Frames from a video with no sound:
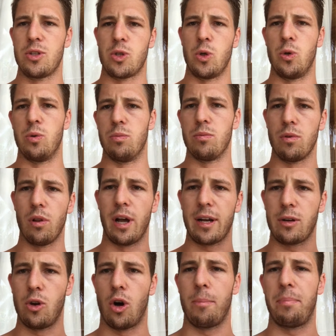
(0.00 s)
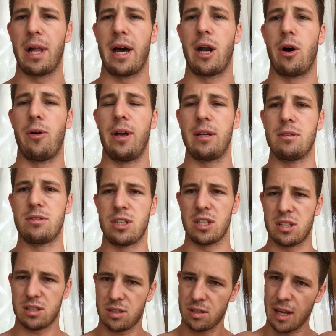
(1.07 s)
to like not
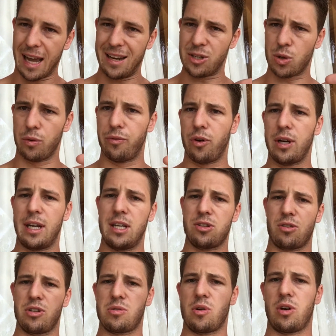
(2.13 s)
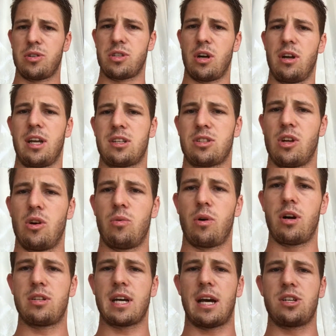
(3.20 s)
plateauing, and to avoid injury as well. So external
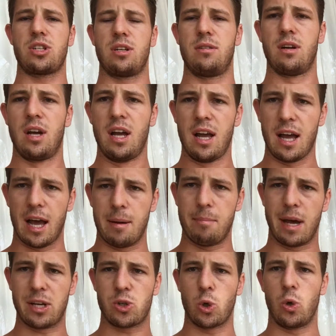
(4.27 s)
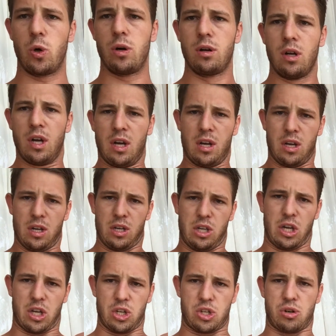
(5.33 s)
rotation, and make sure
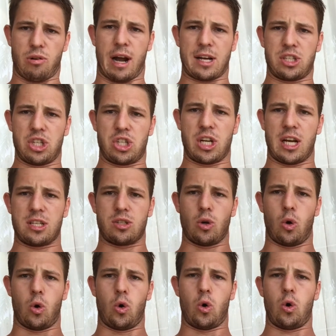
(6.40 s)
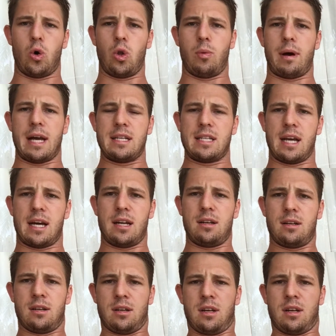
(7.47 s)
you contract your chest all the way down,